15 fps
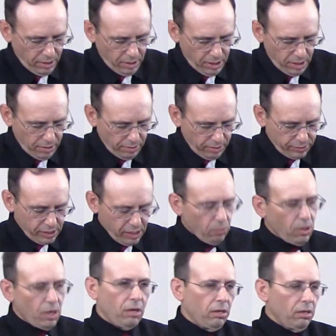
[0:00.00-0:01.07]
They say,
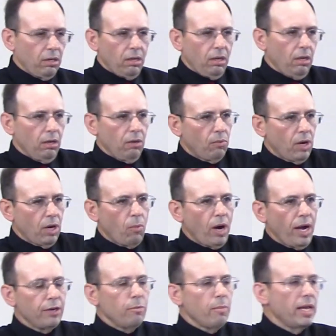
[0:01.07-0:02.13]
well,
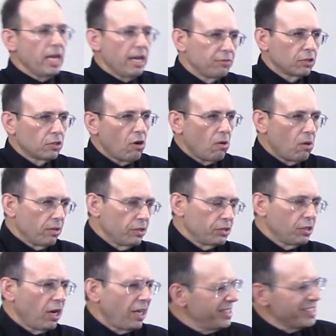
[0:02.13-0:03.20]
why do men have to call all the shots?